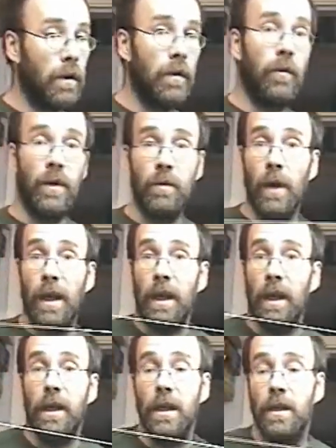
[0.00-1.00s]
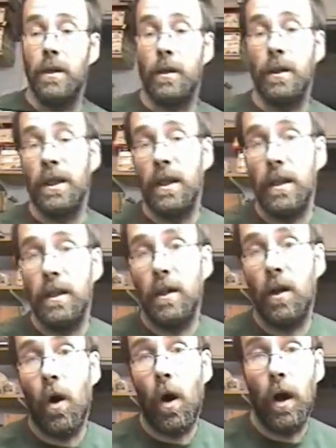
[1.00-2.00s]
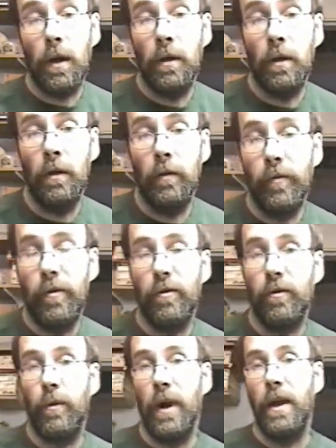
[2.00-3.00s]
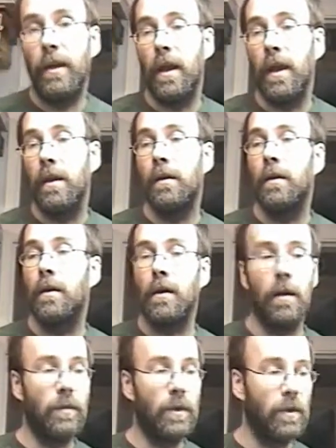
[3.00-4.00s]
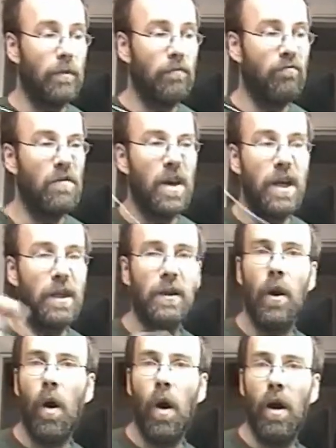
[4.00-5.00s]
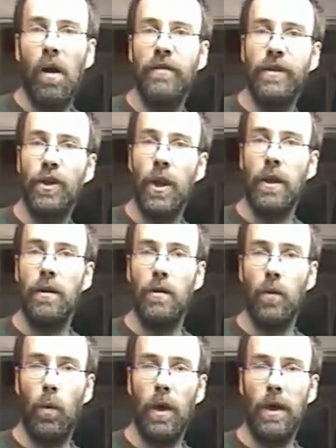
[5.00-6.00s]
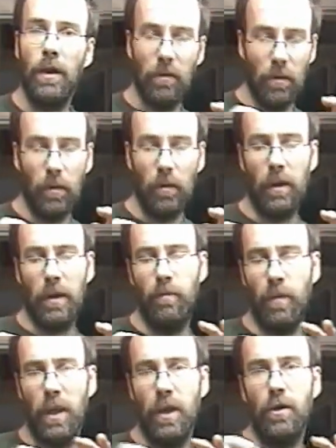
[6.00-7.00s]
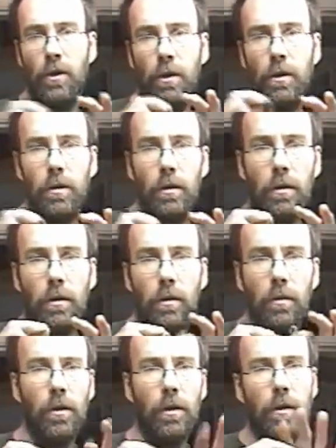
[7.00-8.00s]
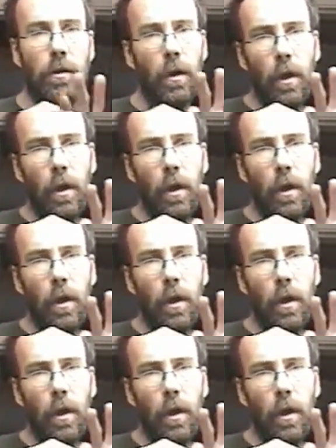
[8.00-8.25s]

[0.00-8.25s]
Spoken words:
the reason why I like it is it's nice cotton thread, hey, and it comes in nice off shades of white, you know, like beiges, and just,